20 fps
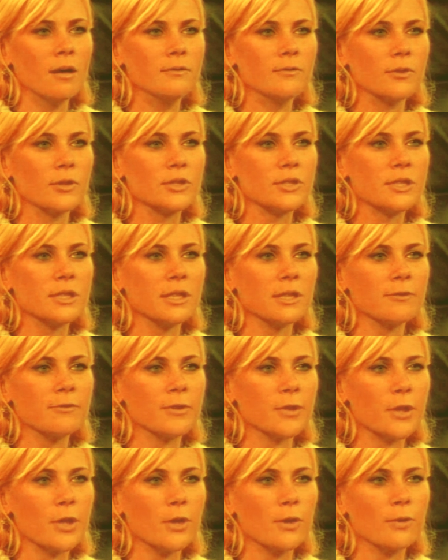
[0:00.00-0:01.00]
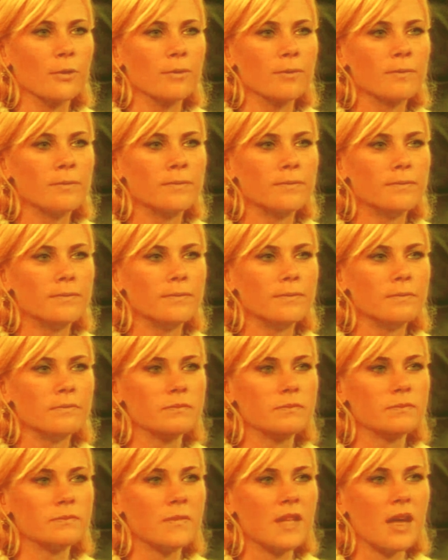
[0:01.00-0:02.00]
Unfortunately for you,
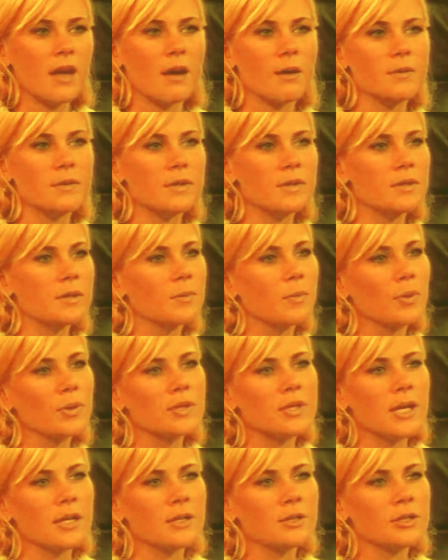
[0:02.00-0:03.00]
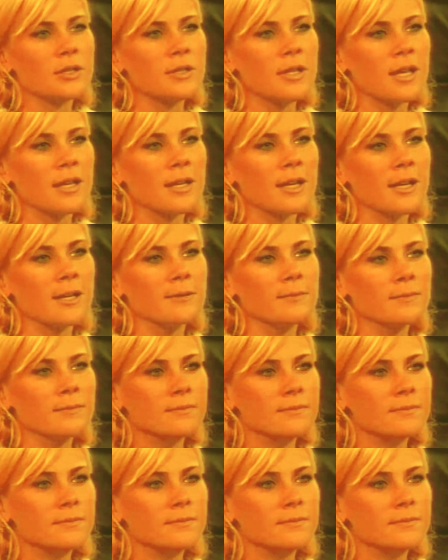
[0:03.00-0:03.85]
I was using protection that night.